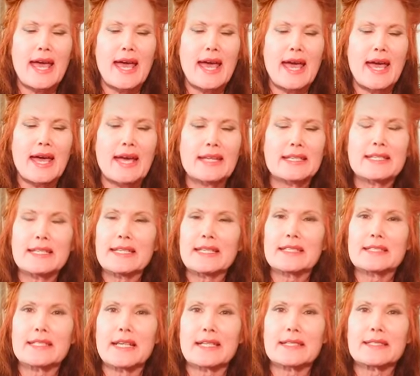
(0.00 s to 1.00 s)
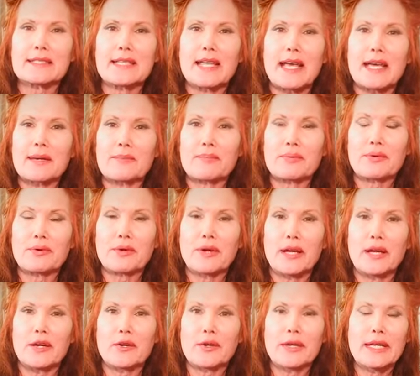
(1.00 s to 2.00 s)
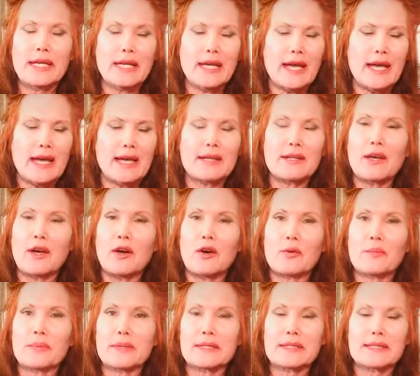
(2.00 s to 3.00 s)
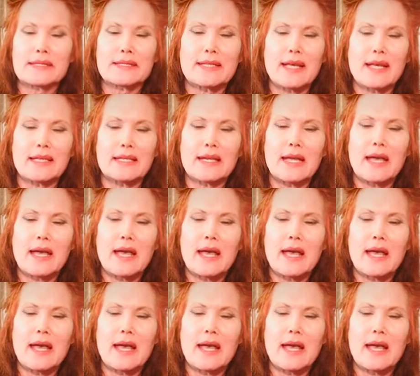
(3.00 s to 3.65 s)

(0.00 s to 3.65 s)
and it does like prairie and open sun.